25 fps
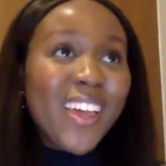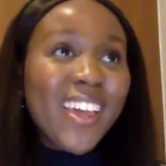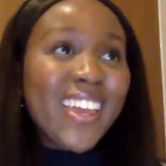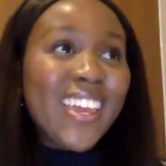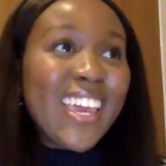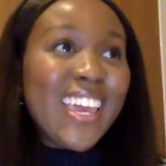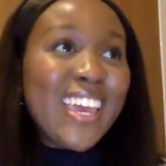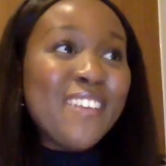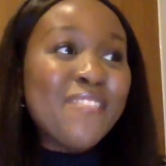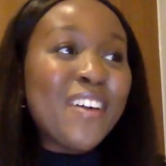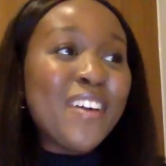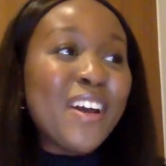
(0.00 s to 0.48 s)

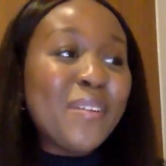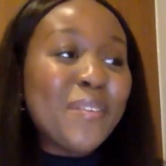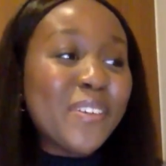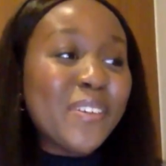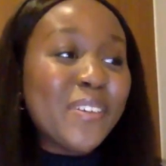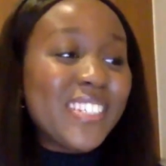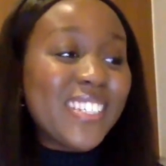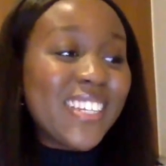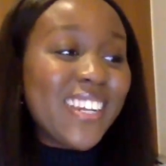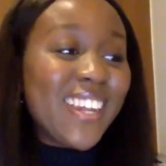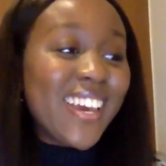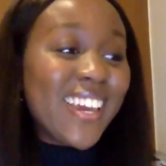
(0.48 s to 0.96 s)
Like, if I
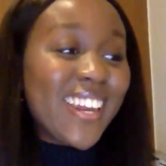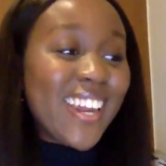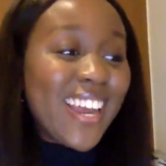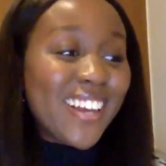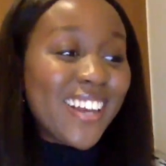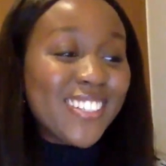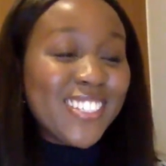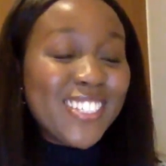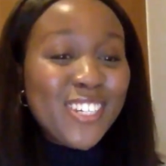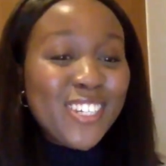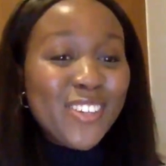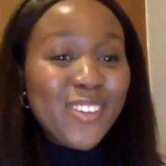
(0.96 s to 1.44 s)
want to learn
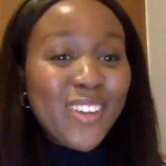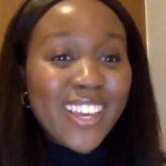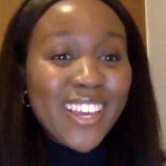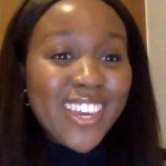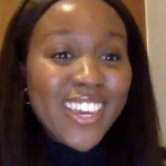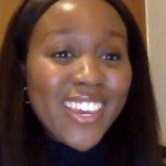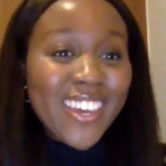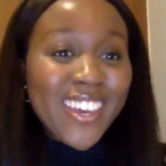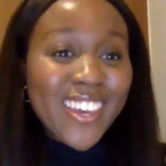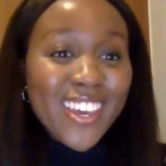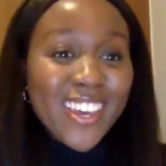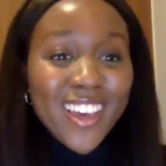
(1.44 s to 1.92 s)
how to do
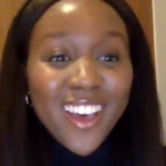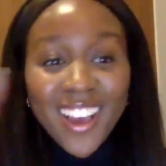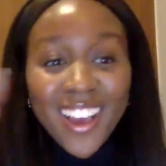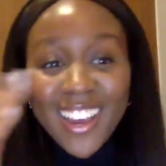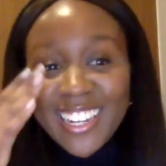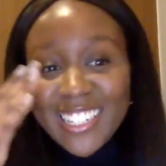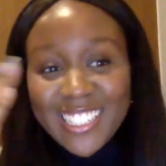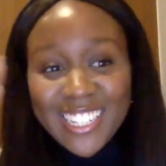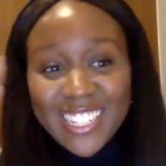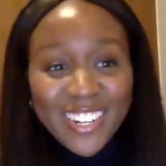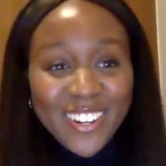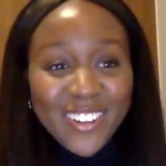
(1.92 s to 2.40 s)
like a
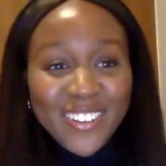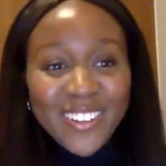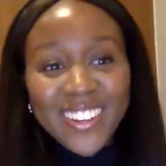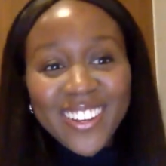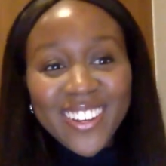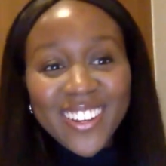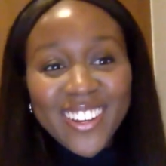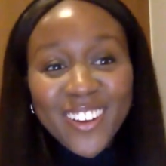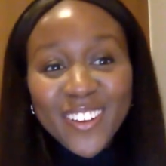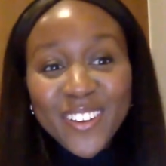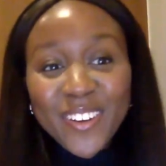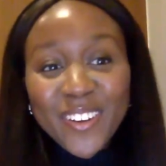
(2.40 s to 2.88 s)
eyeshadow
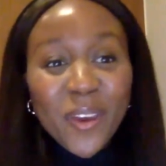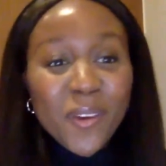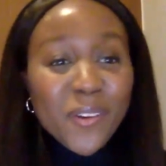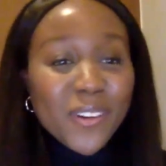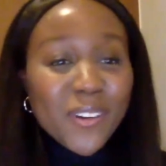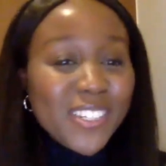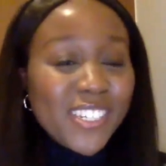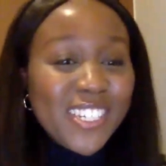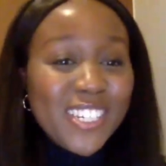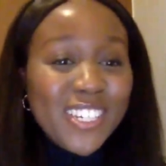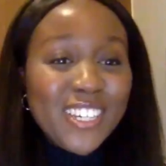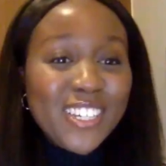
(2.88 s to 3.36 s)
look, I'll
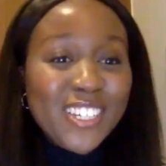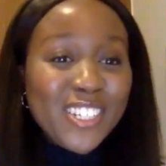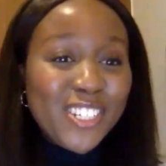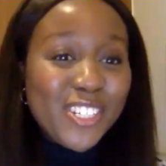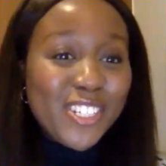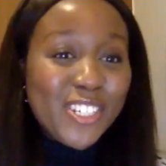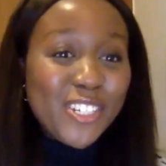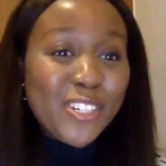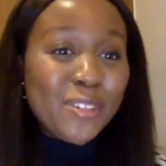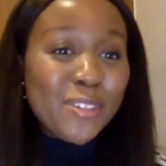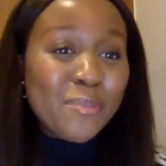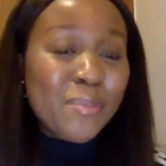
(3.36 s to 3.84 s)
go onto
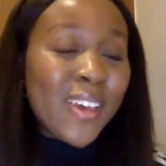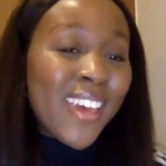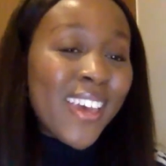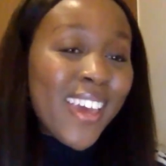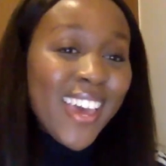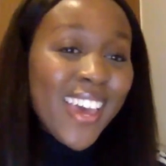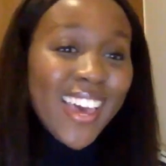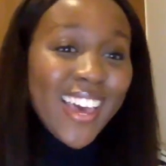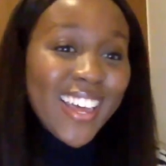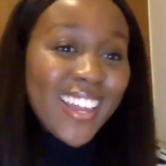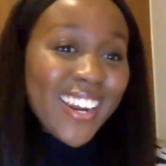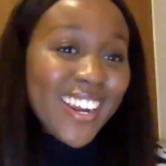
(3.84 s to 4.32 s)
YouTube
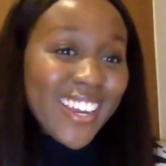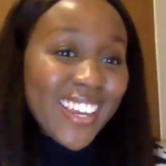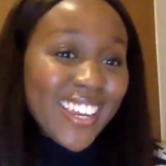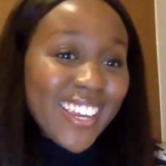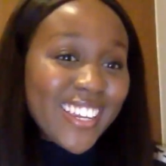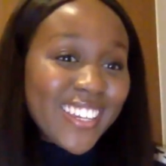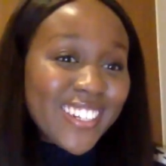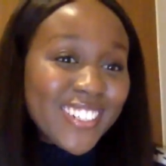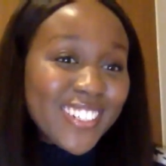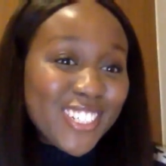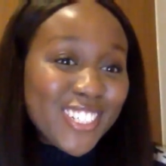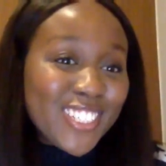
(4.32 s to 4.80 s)
and I
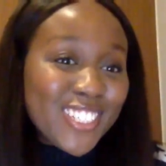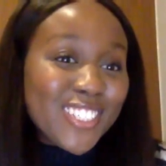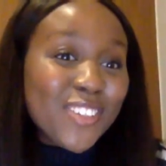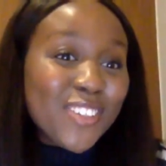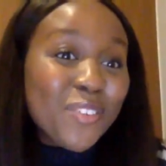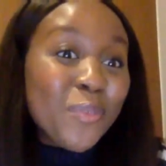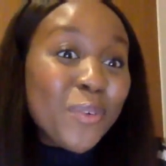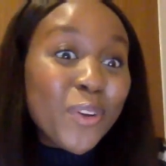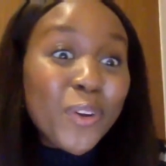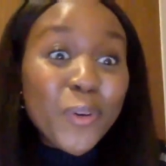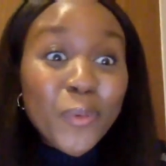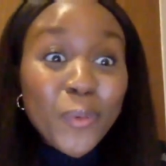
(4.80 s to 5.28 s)
can just
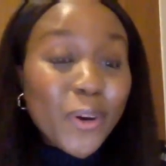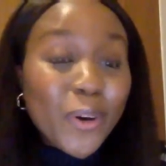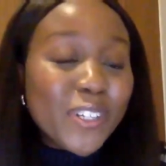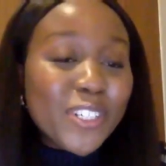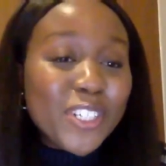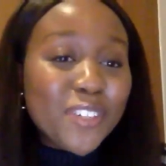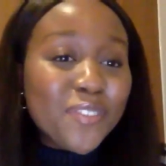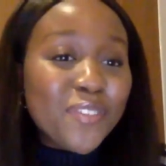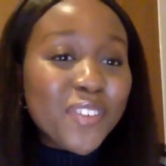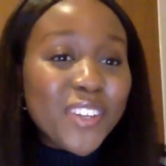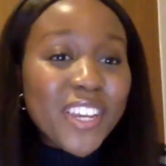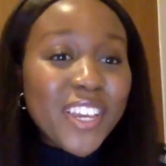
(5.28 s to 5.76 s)

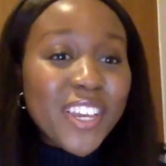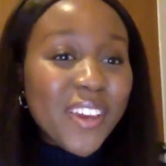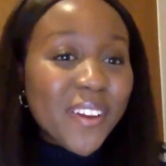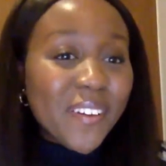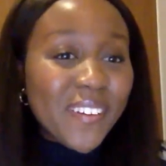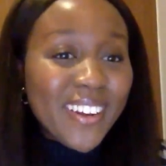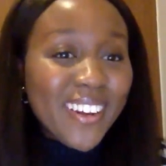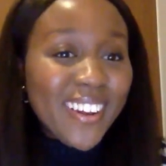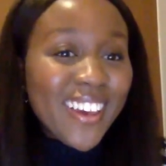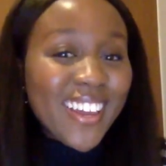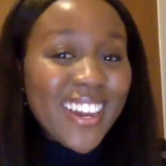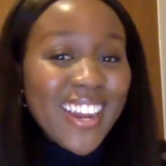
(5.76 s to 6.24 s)
watch a
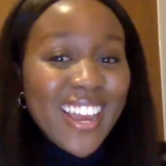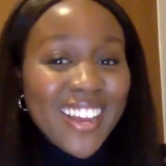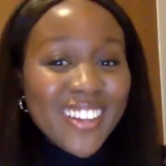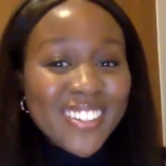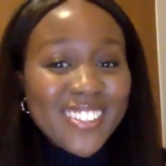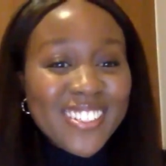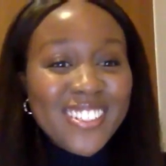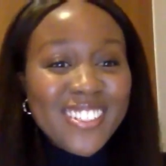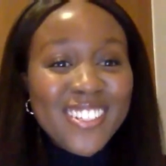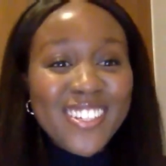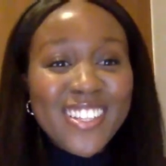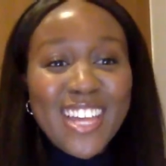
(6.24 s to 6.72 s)
video and learn
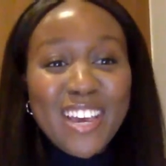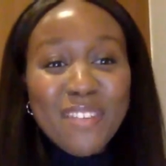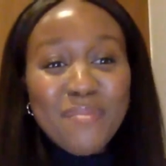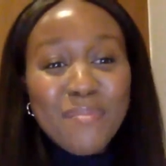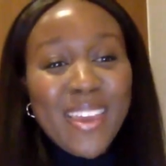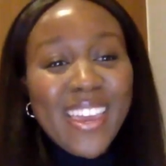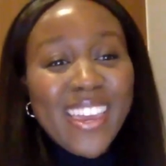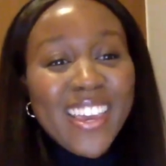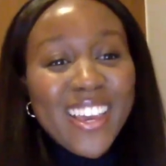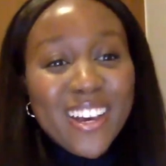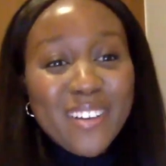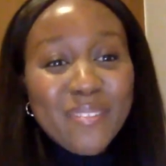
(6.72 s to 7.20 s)
how to do
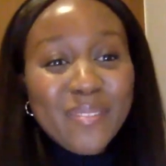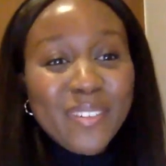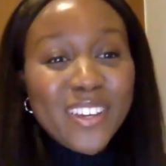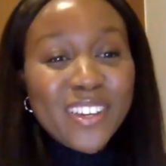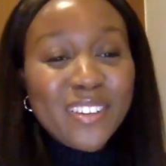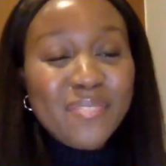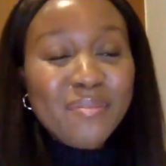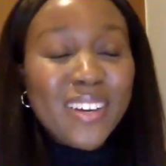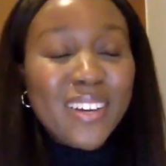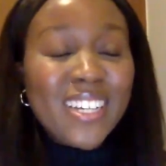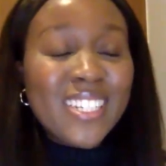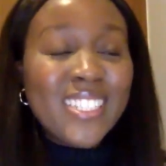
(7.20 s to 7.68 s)
that makeup
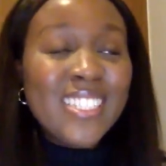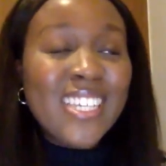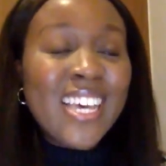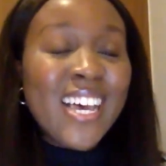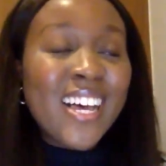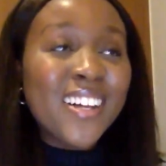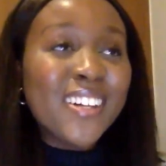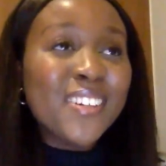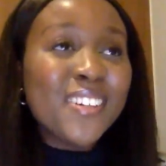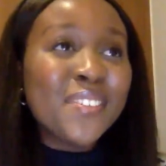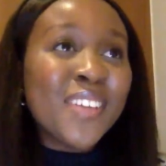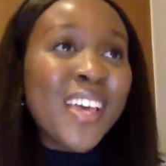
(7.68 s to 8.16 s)
look
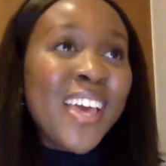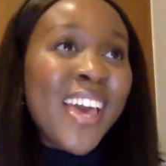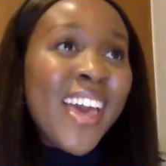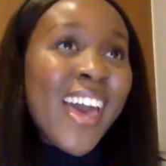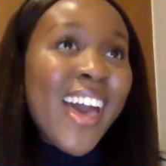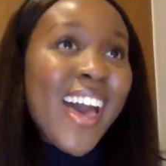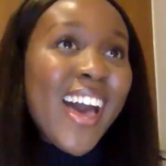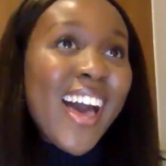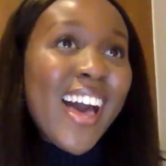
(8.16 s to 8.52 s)
myself,